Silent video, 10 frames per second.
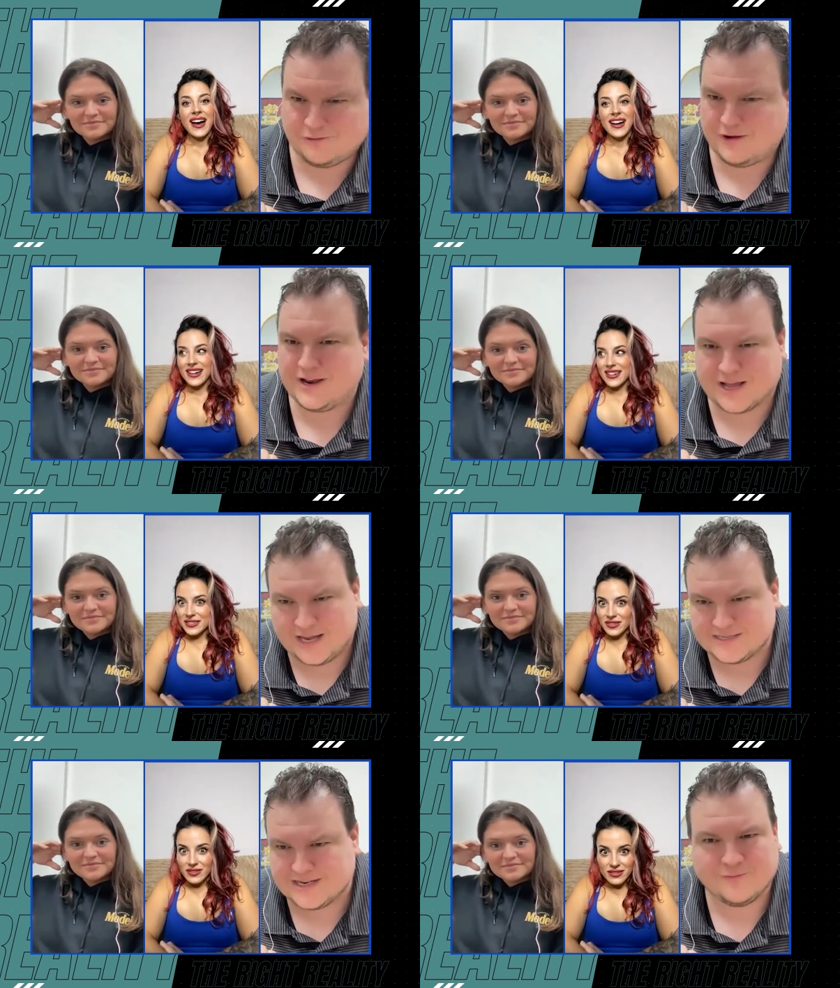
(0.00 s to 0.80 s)
Speaker 1: great
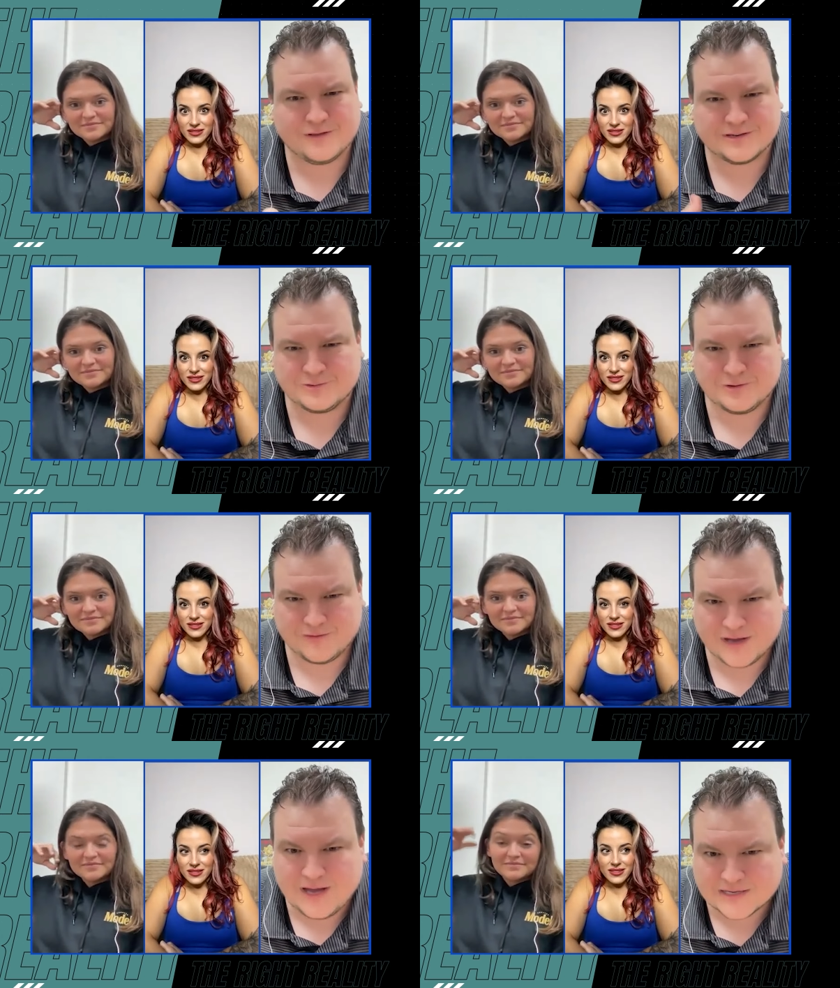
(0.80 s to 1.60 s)
content for the two of
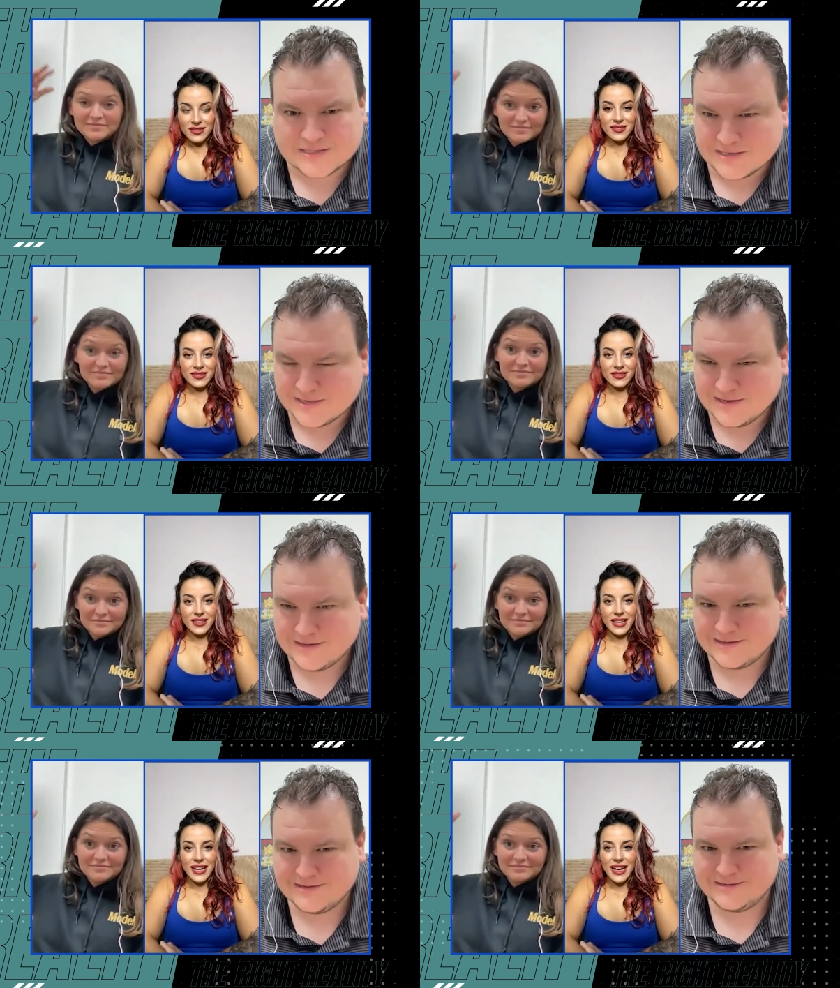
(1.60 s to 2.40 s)
us.
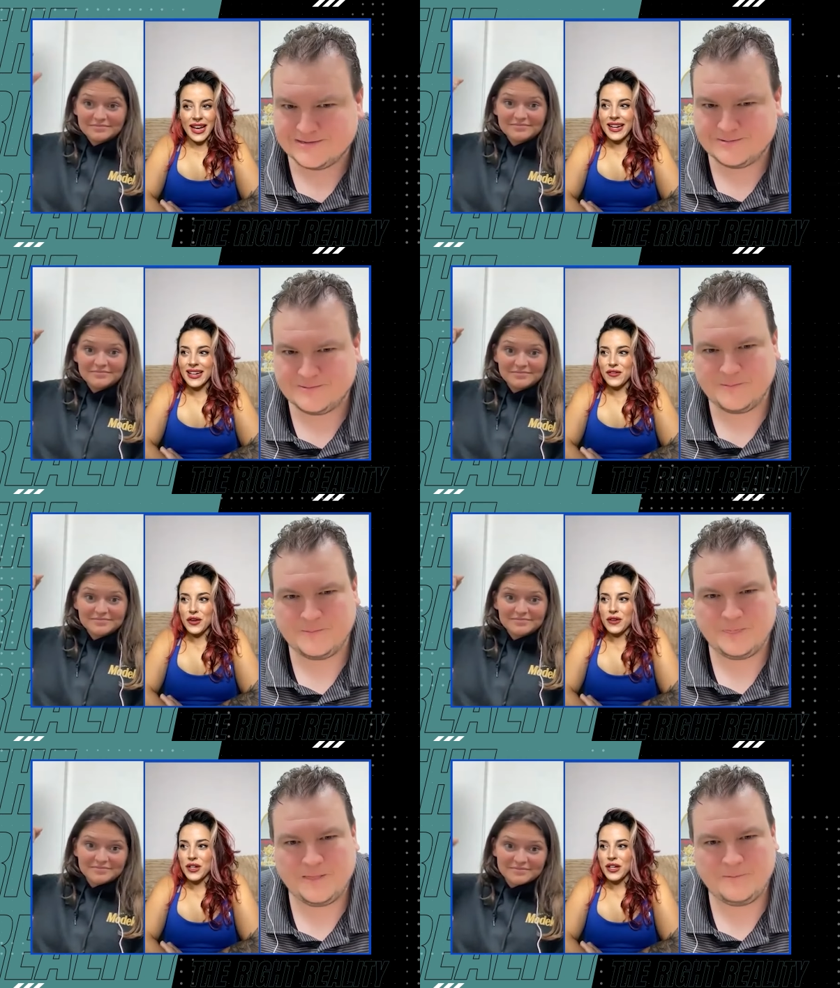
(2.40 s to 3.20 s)
Speaker 2: And if you
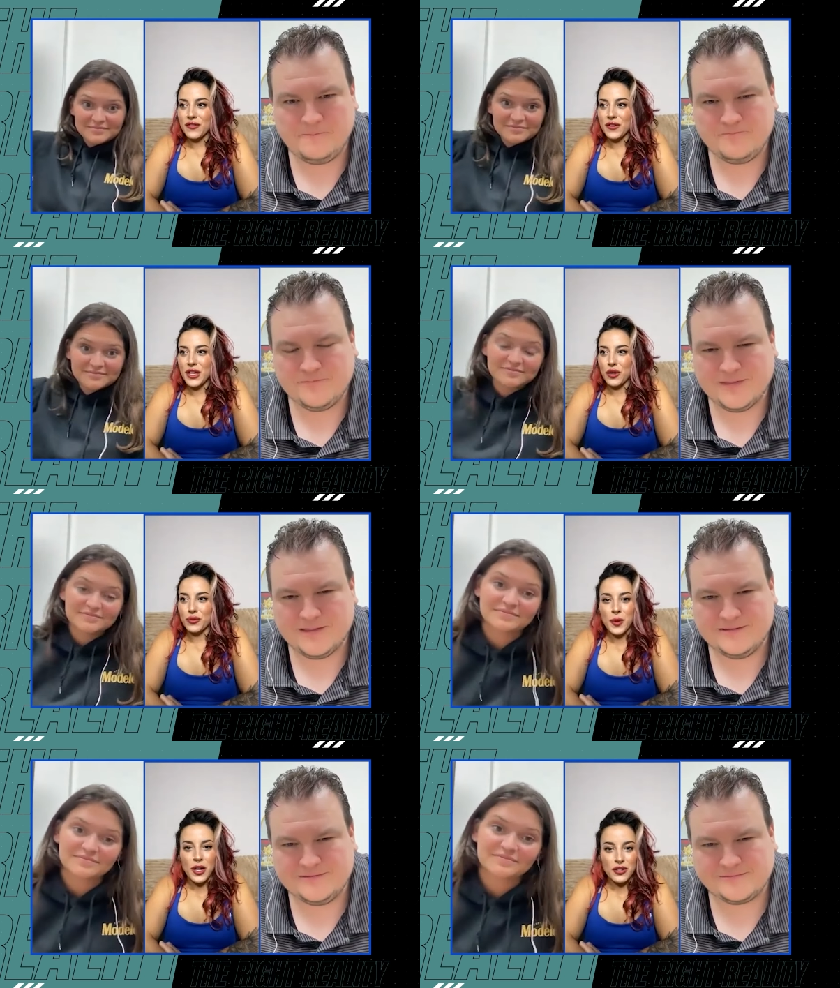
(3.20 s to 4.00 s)
ever, if you know,
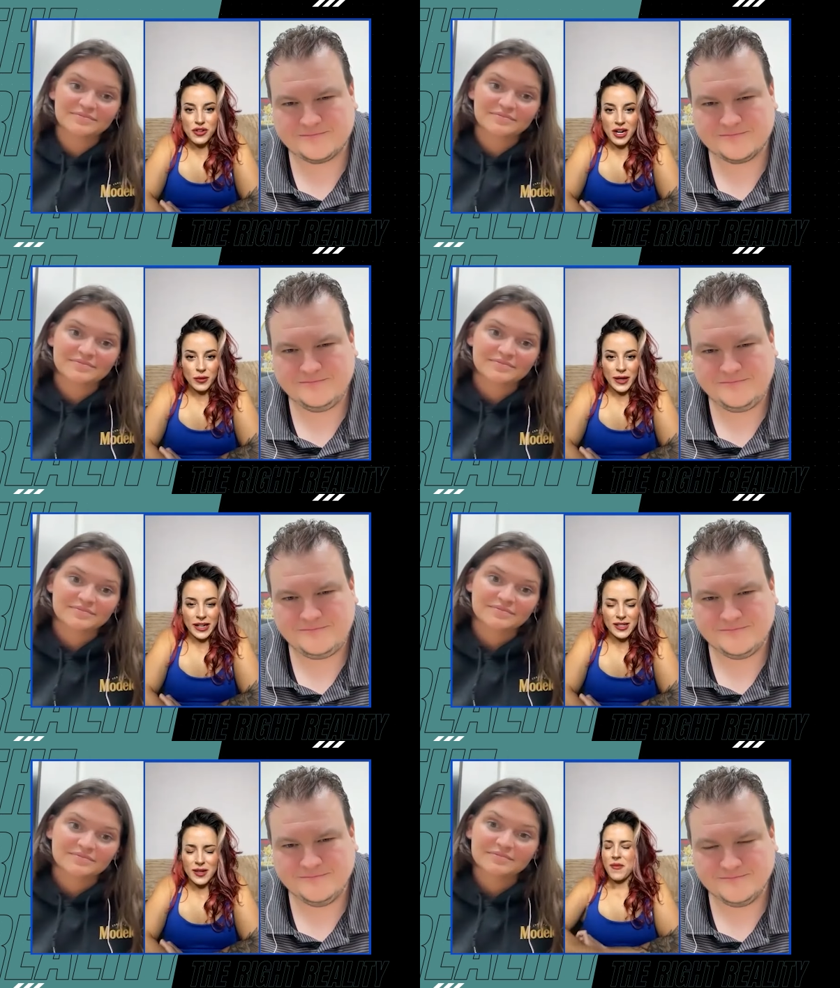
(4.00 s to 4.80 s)
RuPaul's Drag Race,
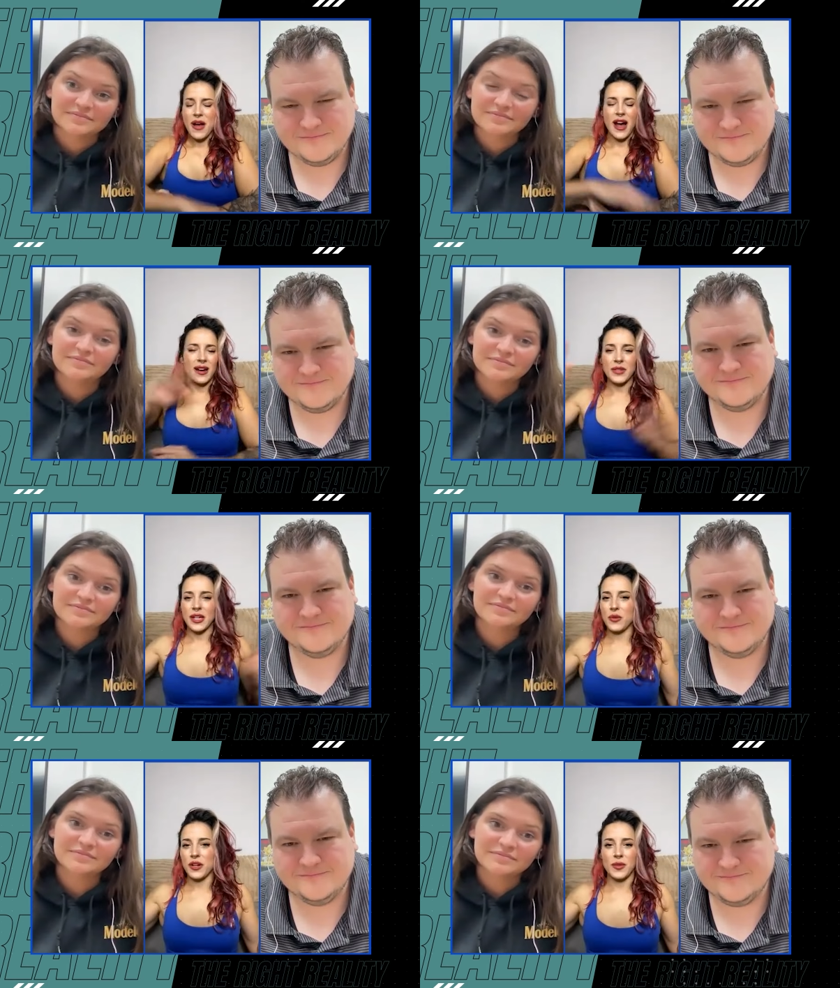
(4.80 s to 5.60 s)
I am like
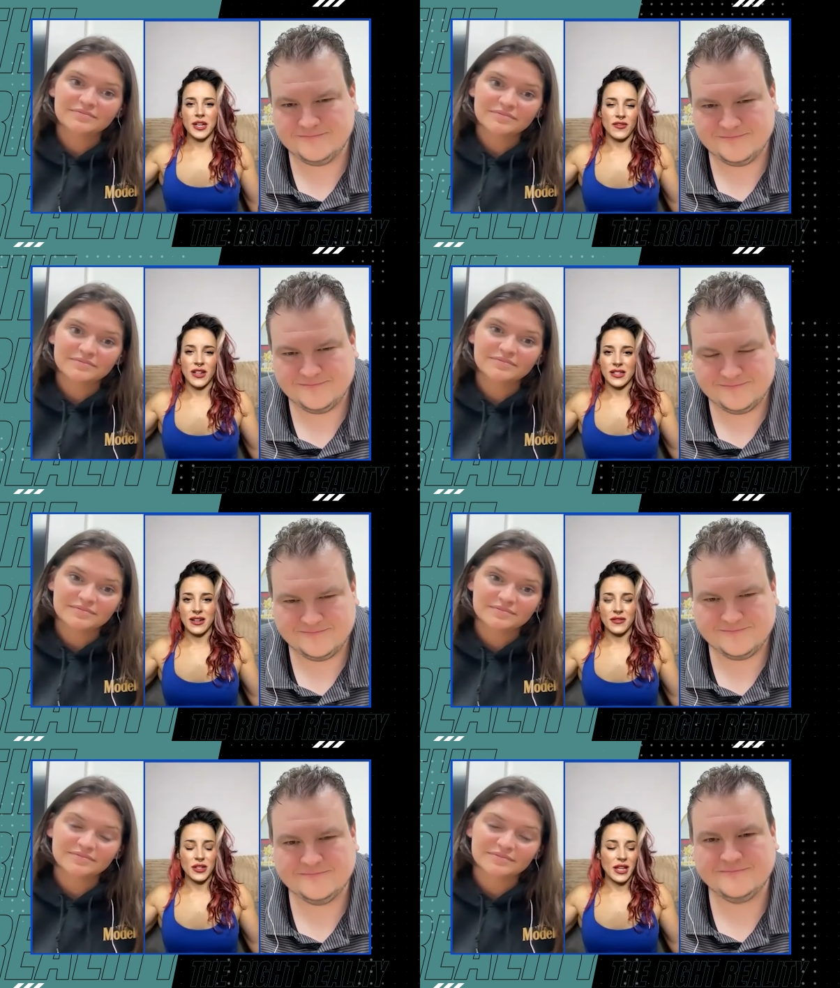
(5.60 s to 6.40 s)
one of the biggest fans
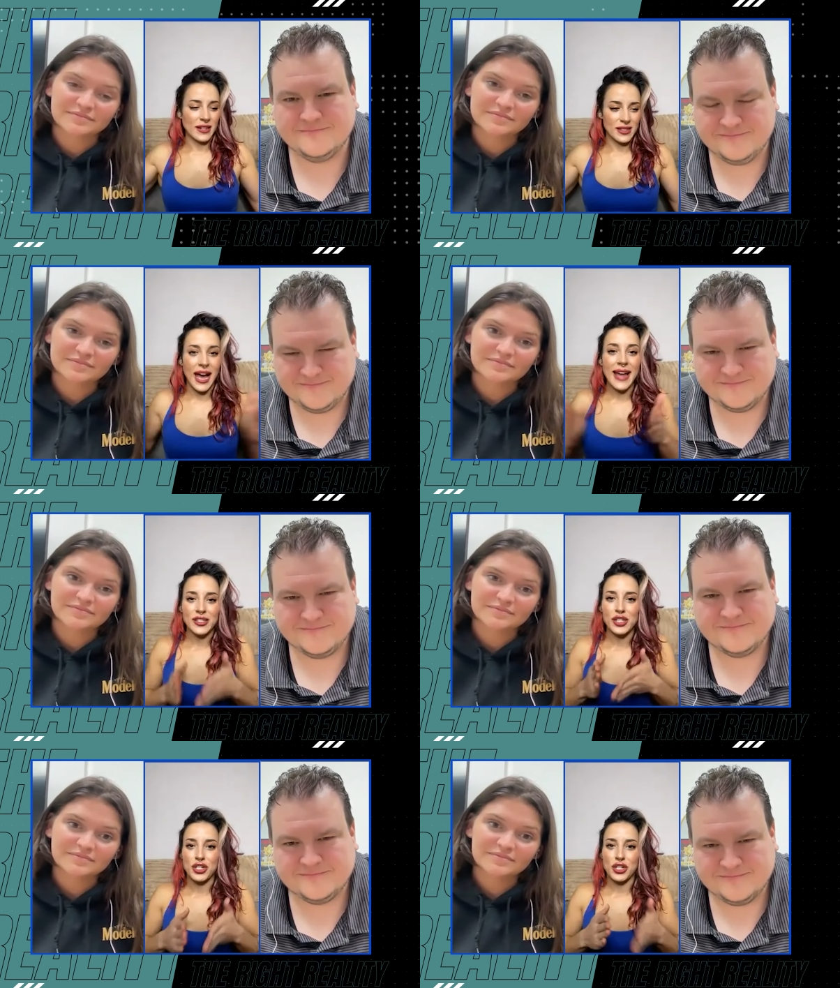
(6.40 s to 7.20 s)
ever. That is that is
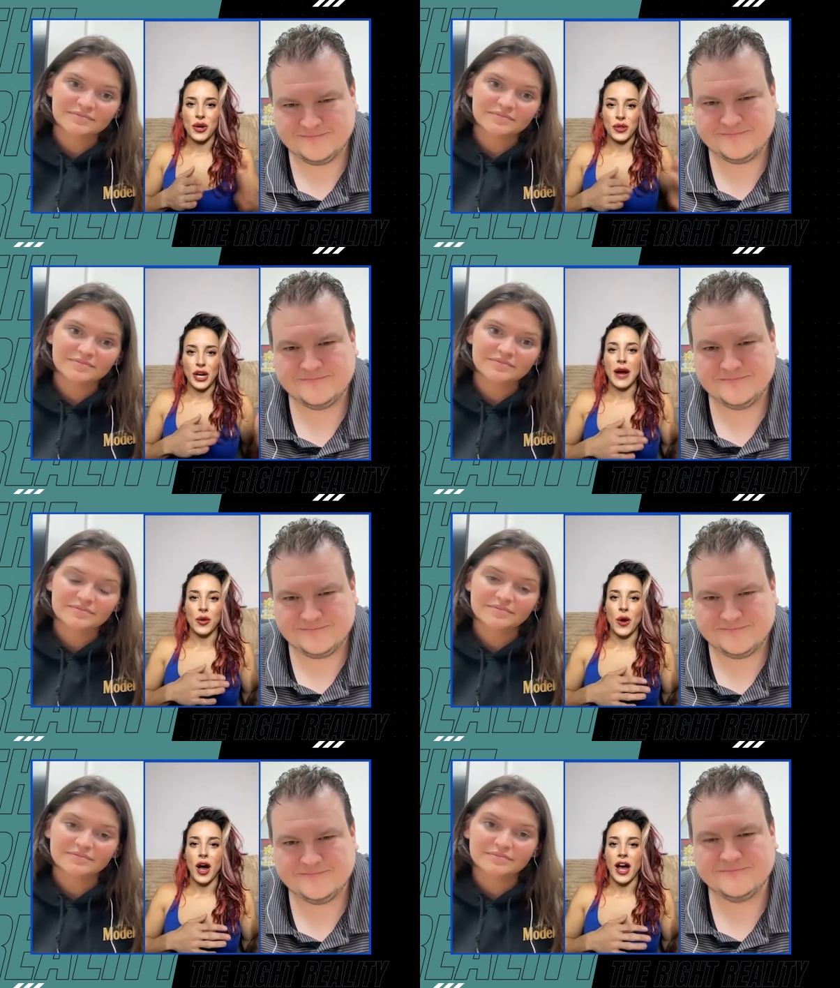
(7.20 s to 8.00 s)
the show that I will
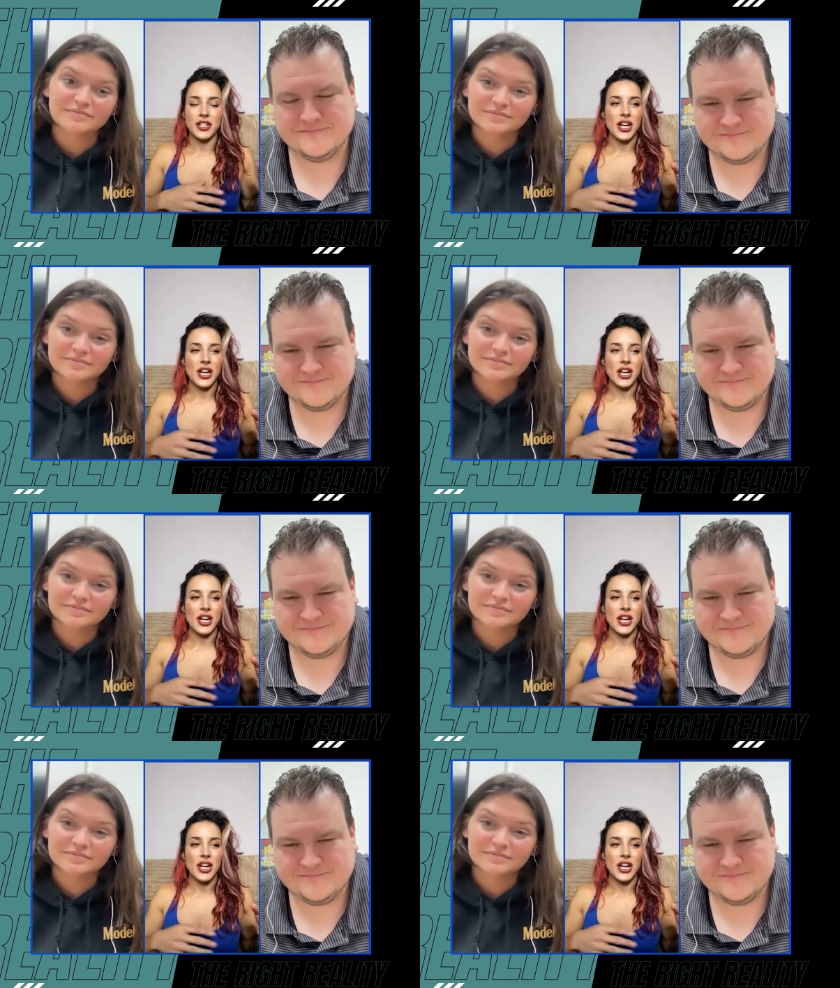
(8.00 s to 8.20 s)
watch.